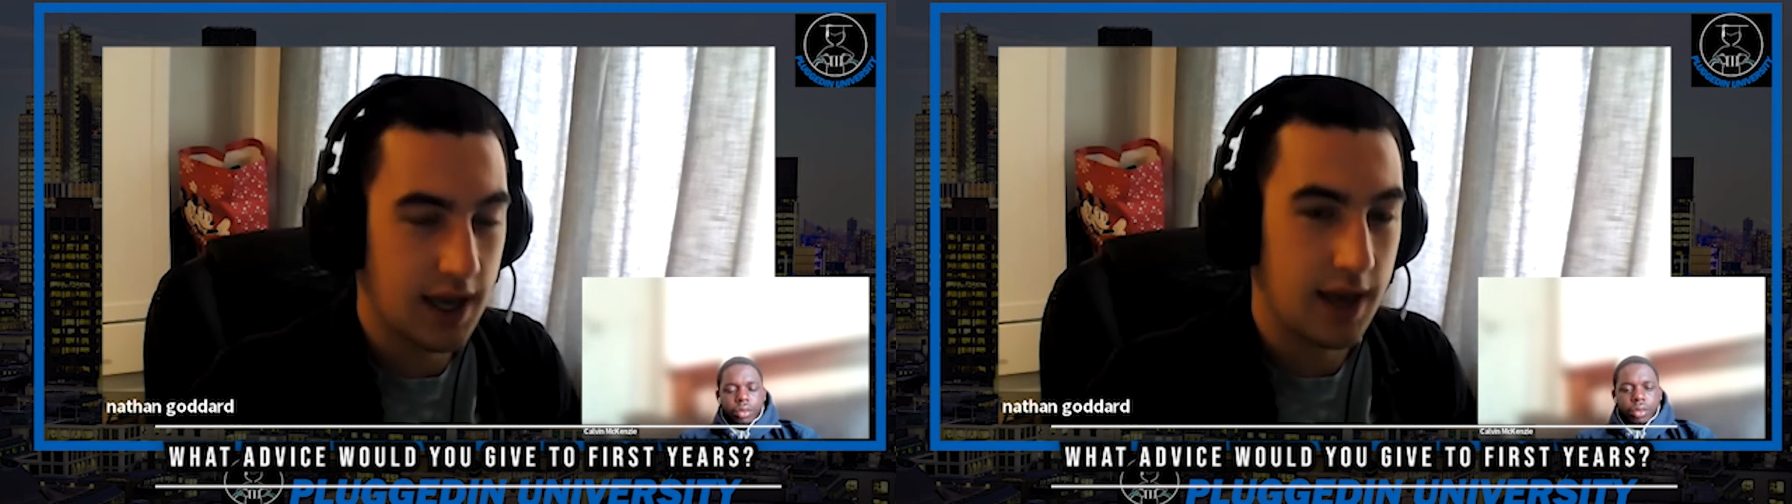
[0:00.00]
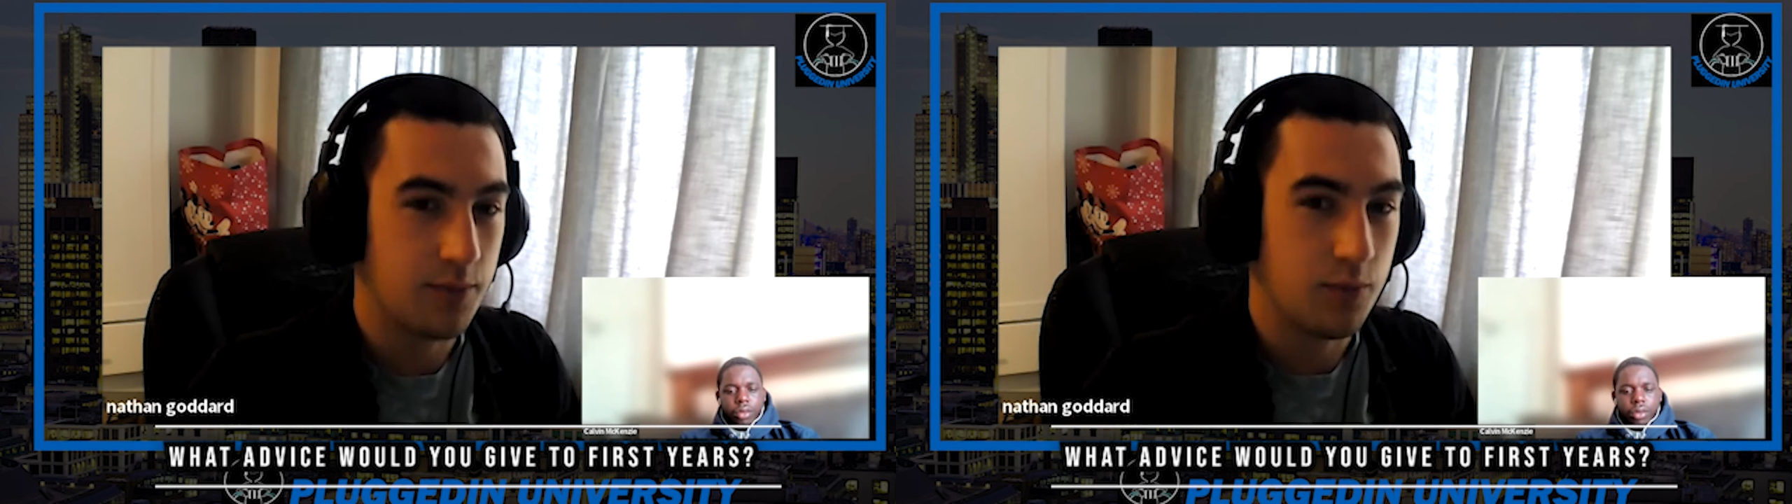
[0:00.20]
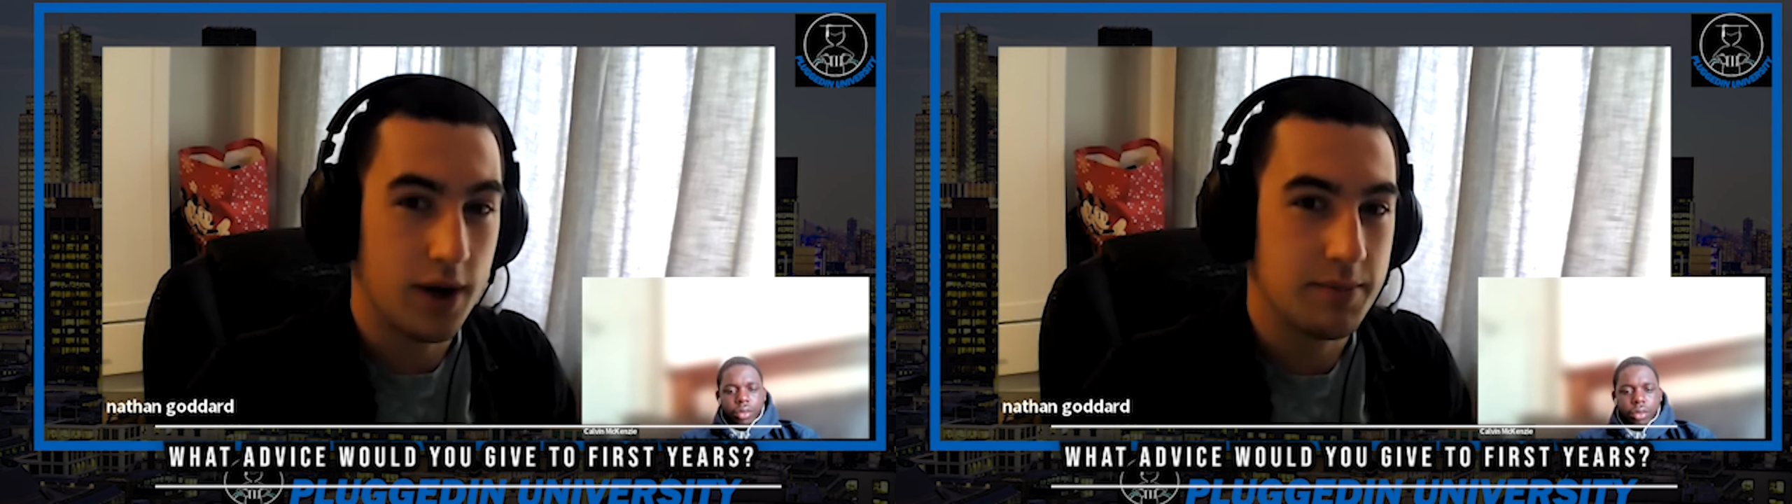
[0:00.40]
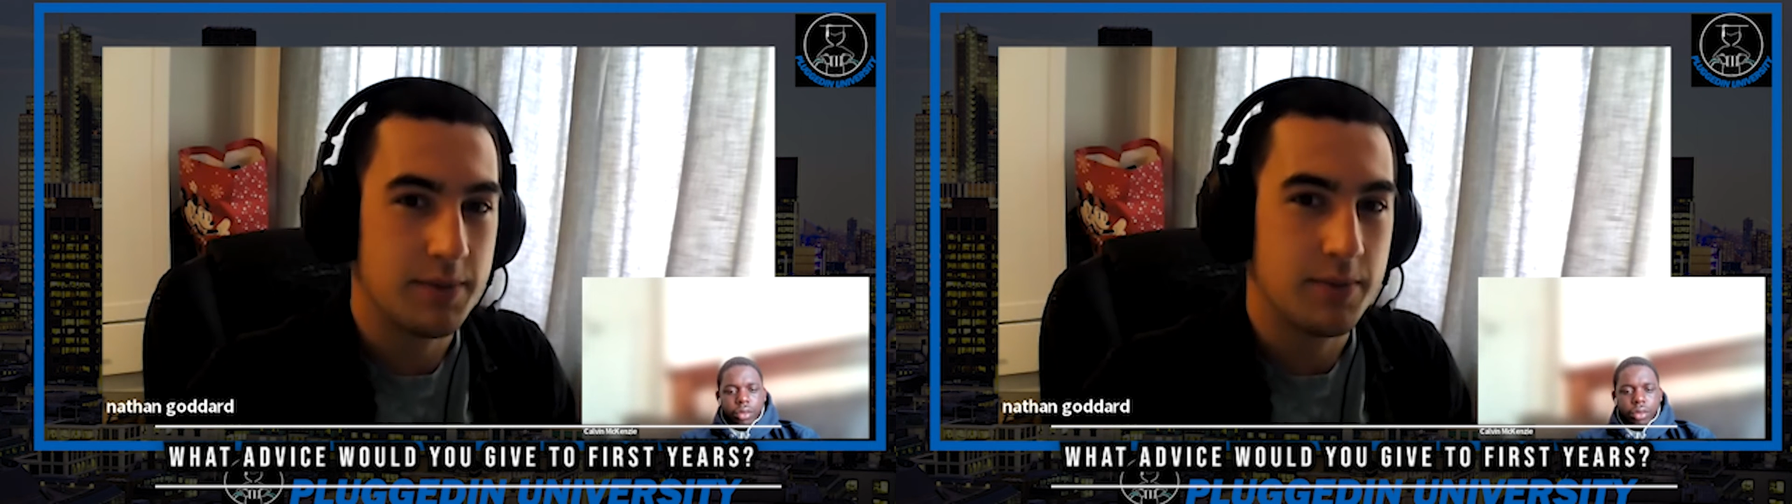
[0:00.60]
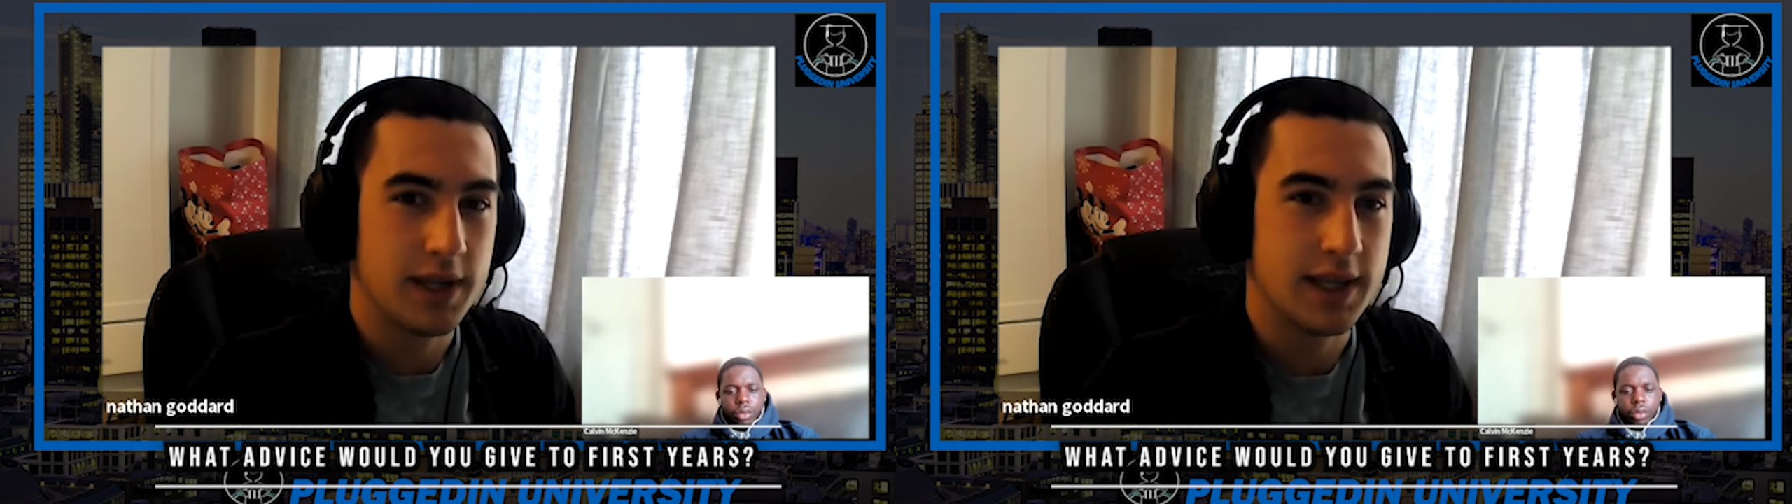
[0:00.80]
And what I
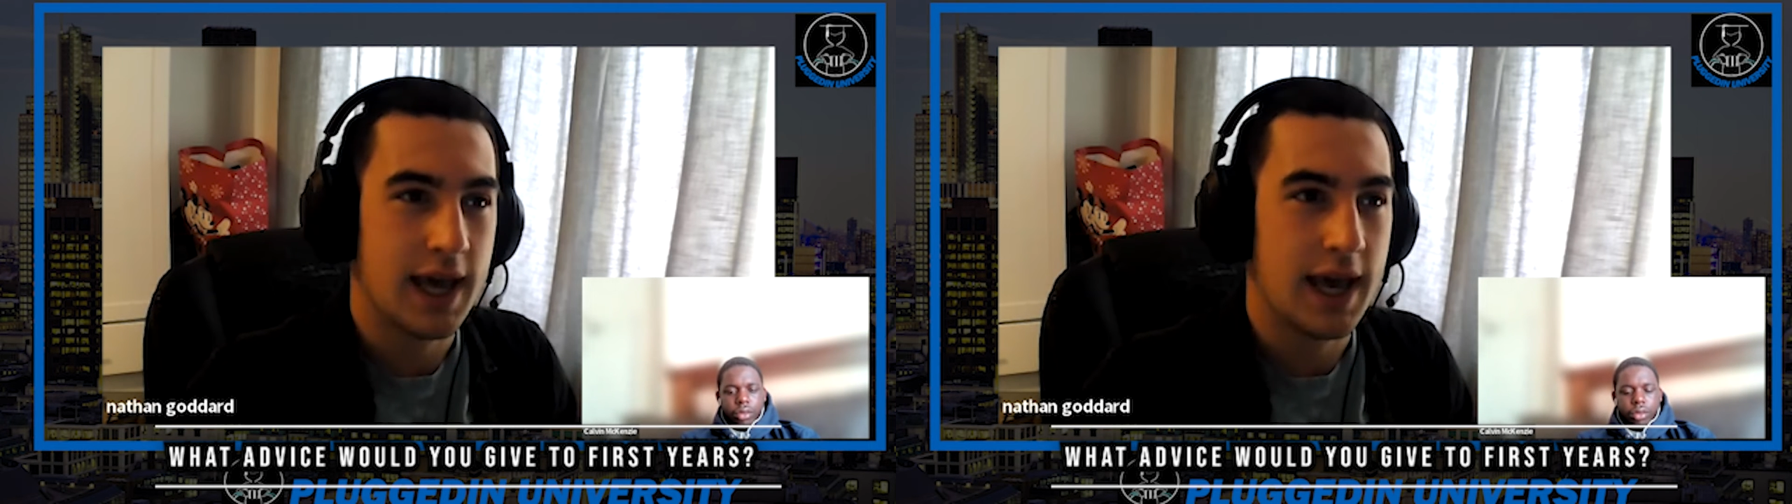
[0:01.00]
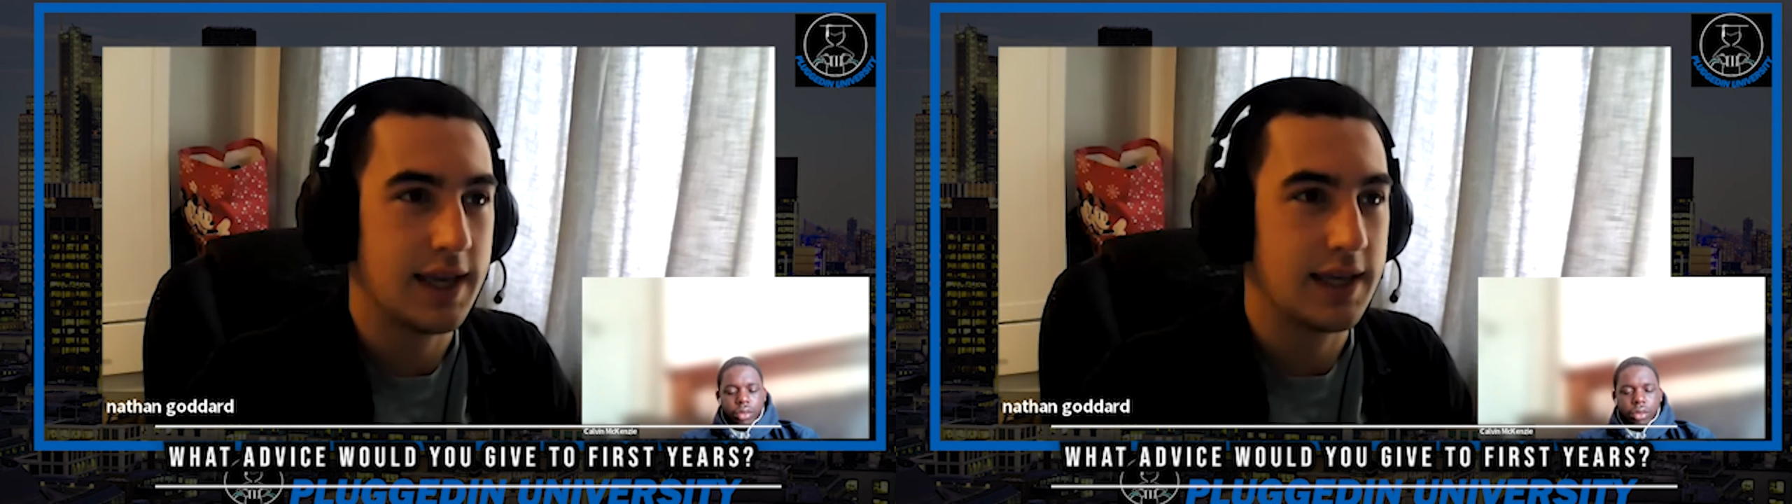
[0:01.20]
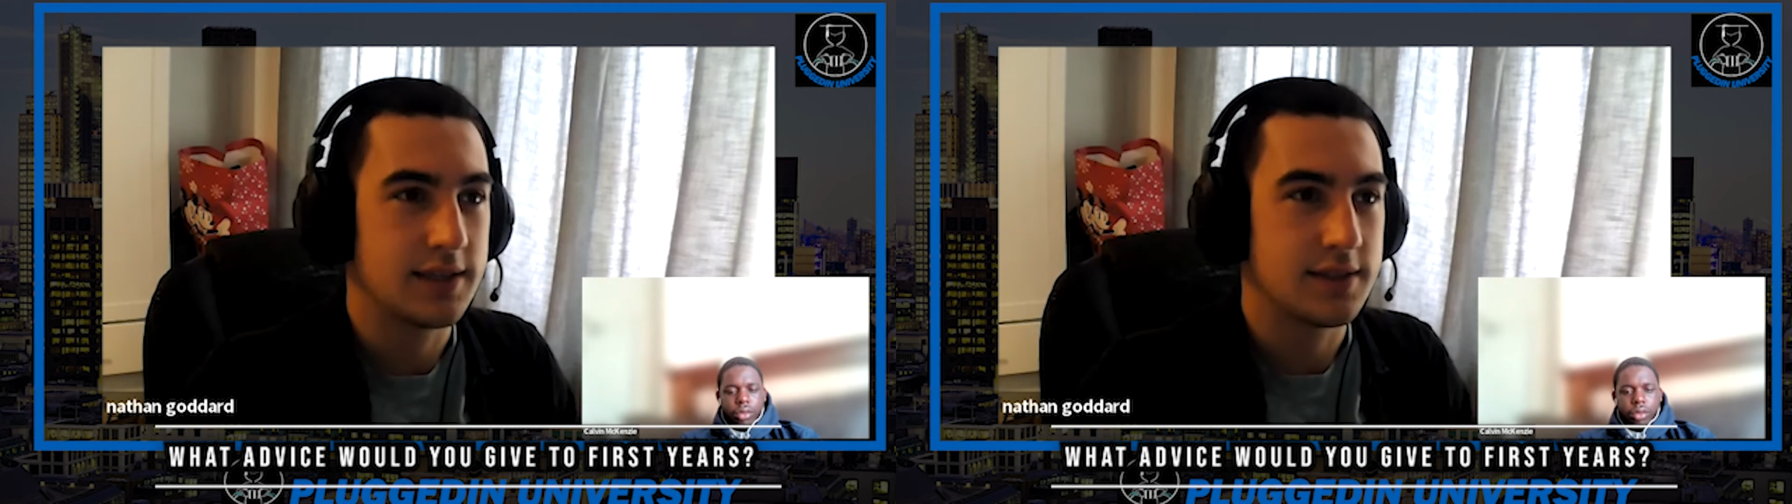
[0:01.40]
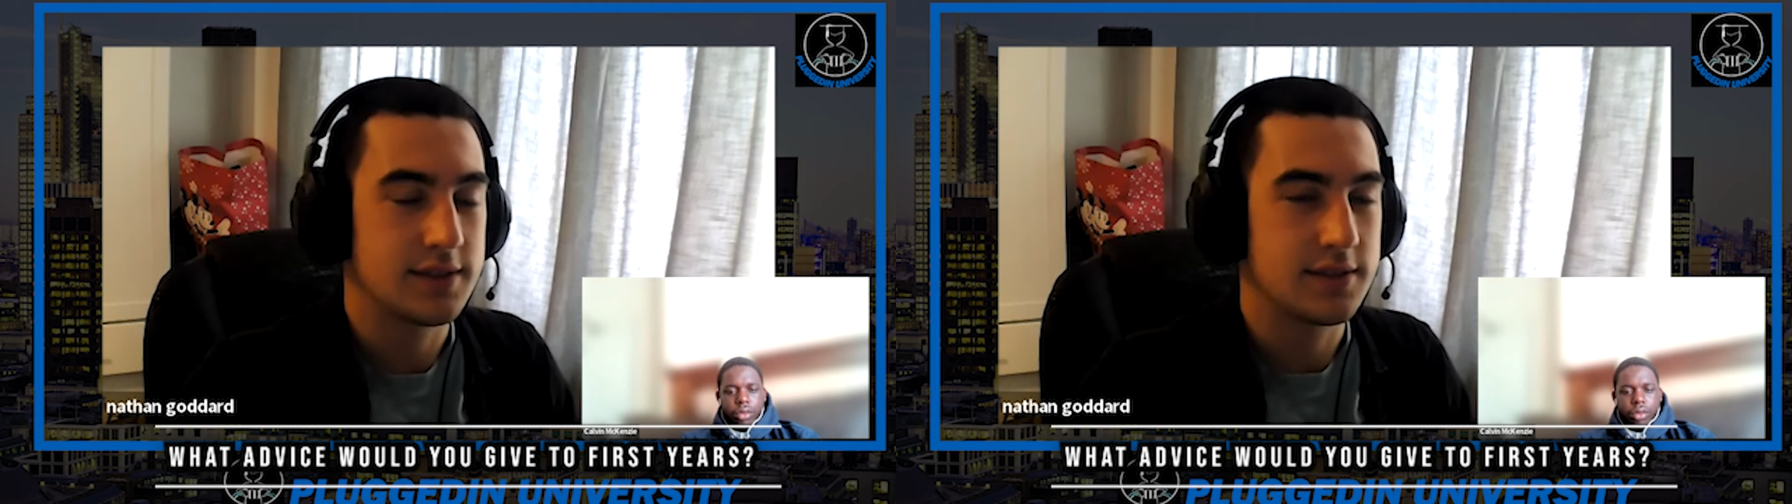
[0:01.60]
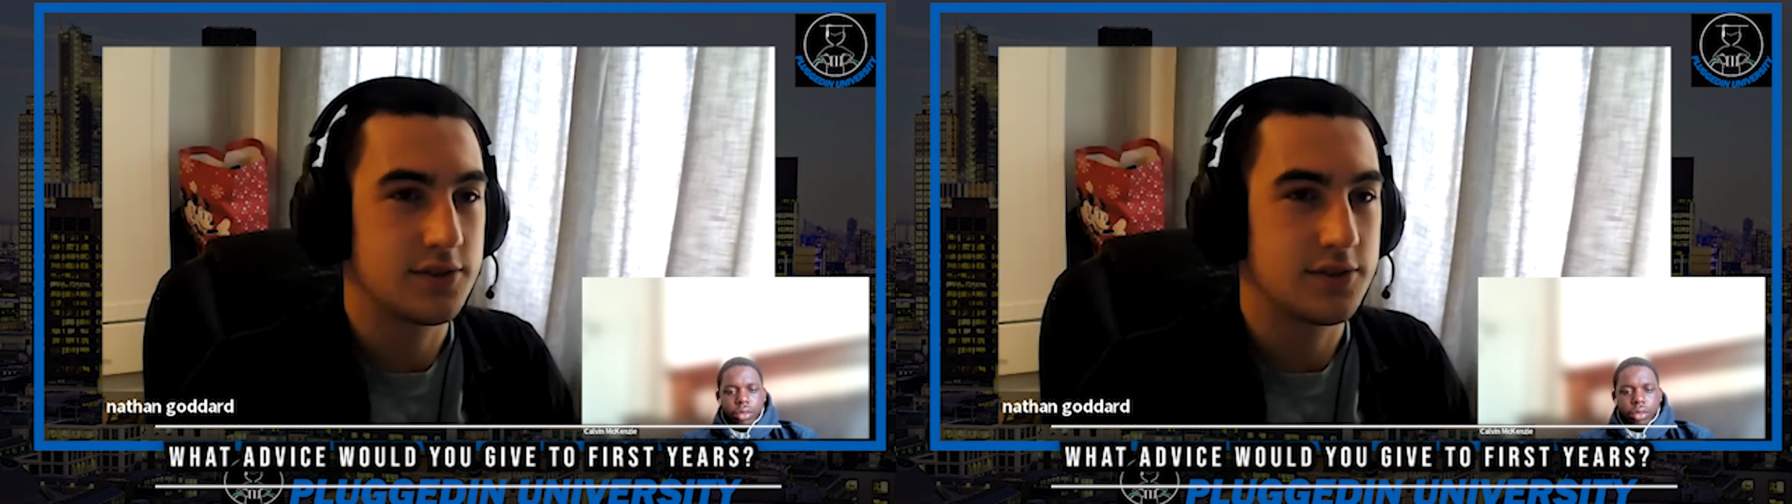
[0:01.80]
mean by that is,